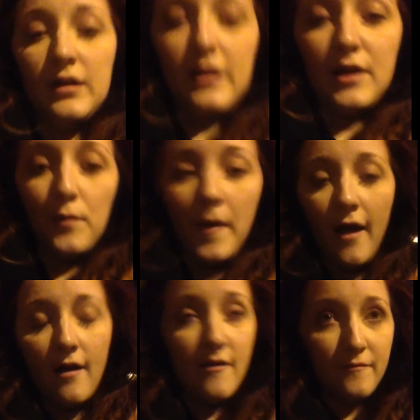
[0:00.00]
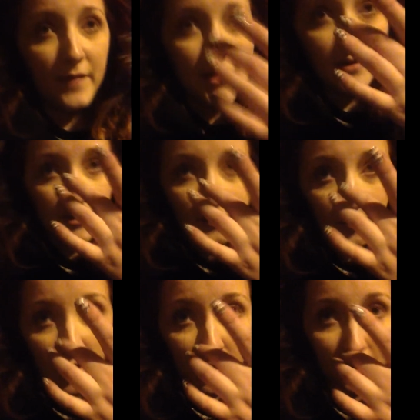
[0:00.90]
little part of me that's
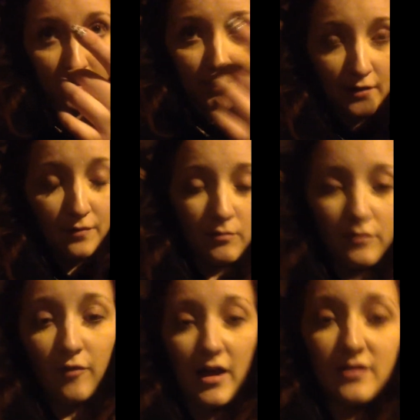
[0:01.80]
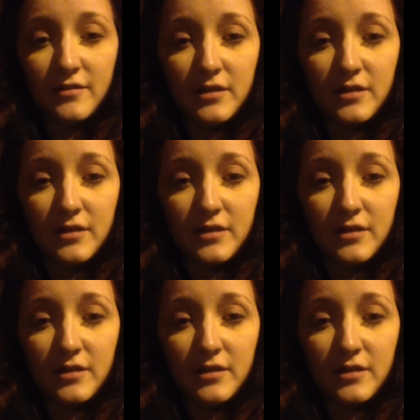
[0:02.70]
breaking away from the rest,